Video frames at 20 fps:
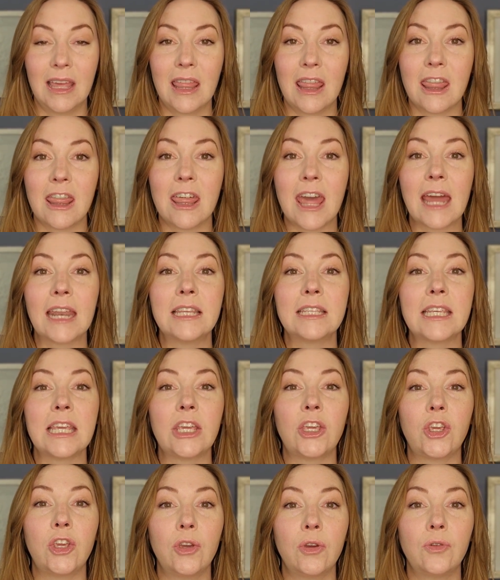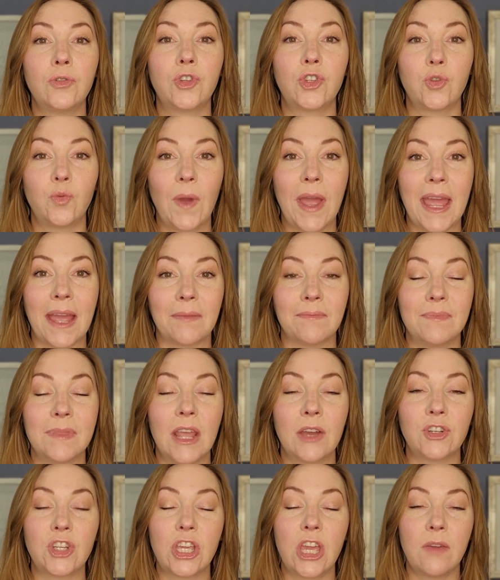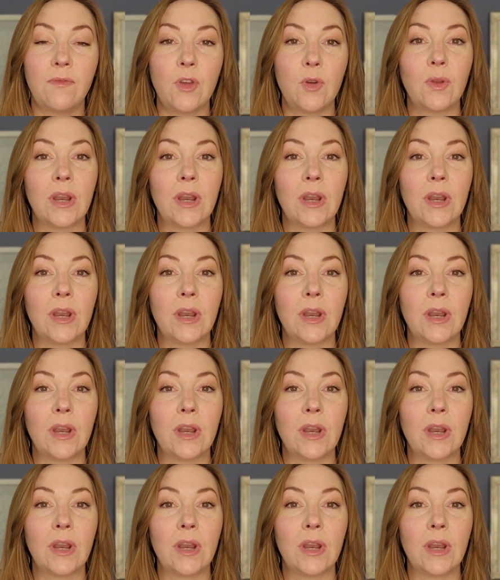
That is a huge swing. Now, to give you